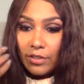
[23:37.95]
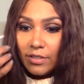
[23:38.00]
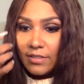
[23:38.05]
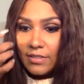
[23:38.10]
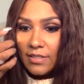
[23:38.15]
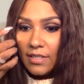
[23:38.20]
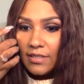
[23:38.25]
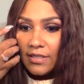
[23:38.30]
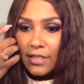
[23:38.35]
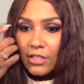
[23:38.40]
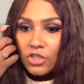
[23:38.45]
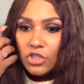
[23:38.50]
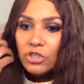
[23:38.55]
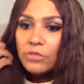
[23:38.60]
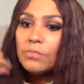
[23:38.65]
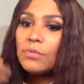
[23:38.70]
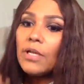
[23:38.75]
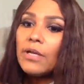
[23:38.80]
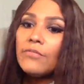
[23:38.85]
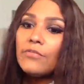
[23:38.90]
It's not that
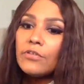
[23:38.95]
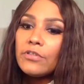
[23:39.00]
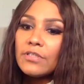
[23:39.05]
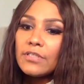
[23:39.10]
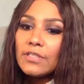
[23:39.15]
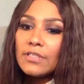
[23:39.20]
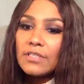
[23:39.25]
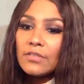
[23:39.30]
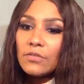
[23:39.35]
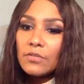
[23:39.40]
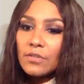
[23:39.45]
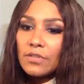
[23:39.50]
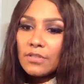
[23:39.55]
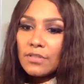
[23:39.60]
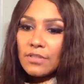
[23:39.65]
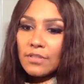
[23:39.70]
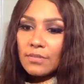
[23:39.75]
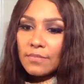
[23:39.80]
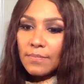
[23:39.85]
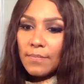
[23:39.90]
cheap lavender. It's the
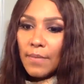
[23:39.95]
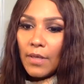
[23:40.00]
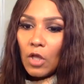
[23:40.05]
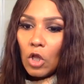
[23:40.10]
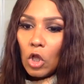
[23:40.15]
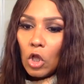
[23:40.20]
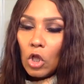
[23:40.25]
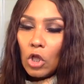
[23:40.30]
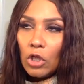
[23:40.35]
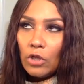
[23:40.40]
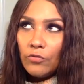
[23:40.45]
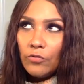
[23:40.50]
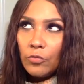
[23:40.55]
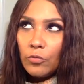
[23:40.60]
smell of